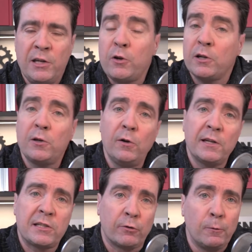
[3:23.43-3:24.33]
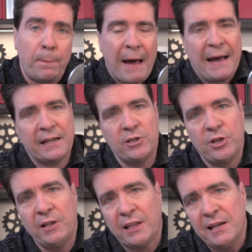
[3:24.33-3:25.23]
You could do this through
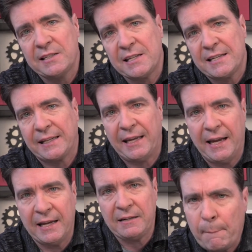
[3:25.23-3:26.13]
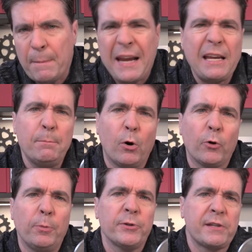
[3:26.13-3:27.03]
packaging things as a kit, making
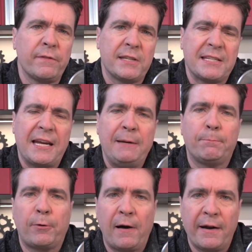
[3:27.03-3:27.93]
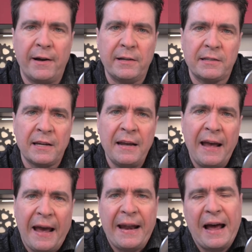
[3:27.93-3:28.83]
multiples of the same product
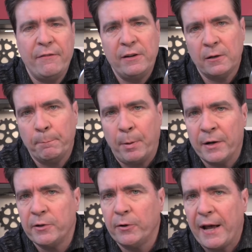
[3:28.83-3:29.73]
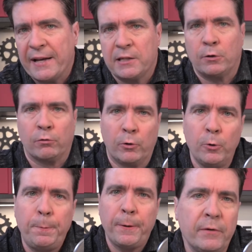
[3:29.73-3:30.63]
and having them bundled as a
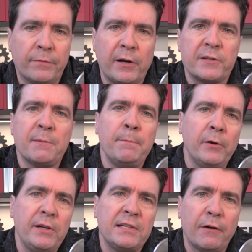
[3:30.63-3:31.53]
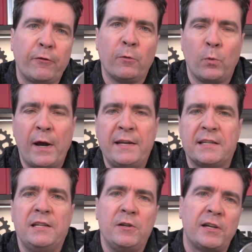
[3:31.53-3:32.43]
group. There's a million different
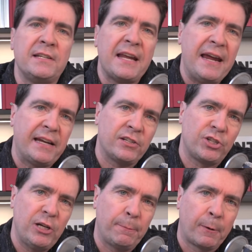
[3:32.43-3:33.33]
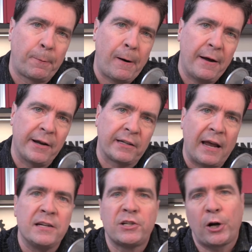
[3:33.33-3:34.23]
ways that you can take a cheaper product
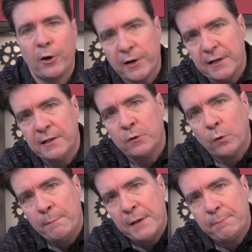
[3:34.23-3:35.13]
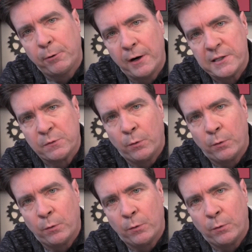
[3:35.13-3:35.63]
and turn it into a mid-price